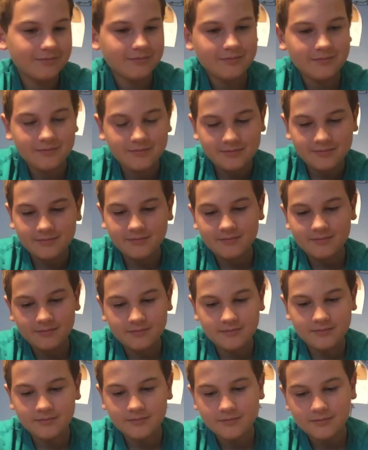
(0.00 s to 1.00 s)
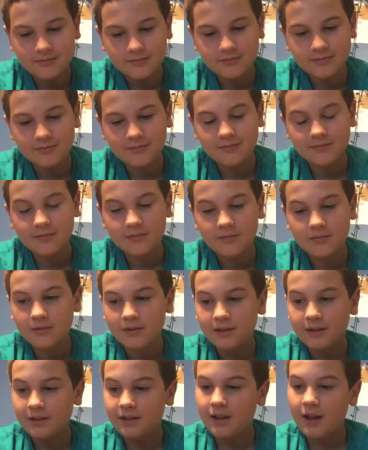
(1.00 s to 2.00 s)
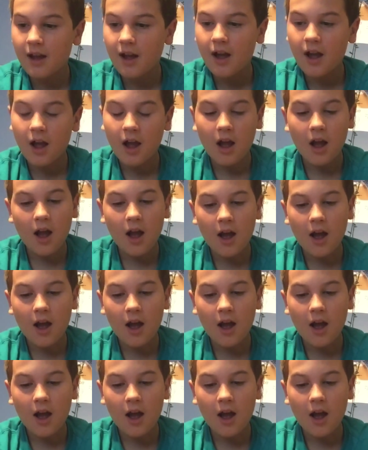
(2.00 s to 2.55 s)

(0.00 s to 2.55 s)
Nothing is said.